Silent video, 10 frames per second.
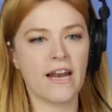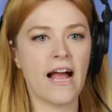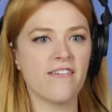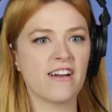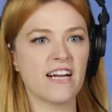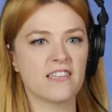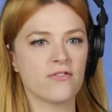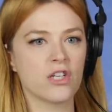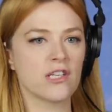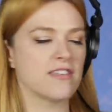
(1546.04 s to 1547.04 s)
and have a
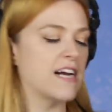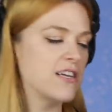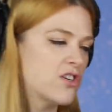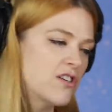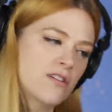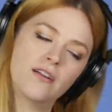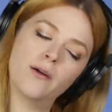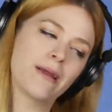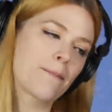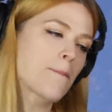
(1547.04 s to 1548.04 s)
nice flirt sesh.
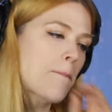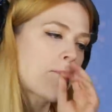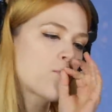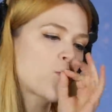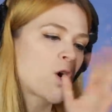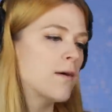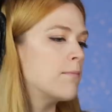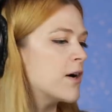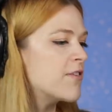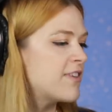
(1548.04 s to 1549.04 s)
It'll be
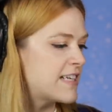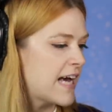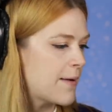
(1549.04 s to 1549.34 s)
perfect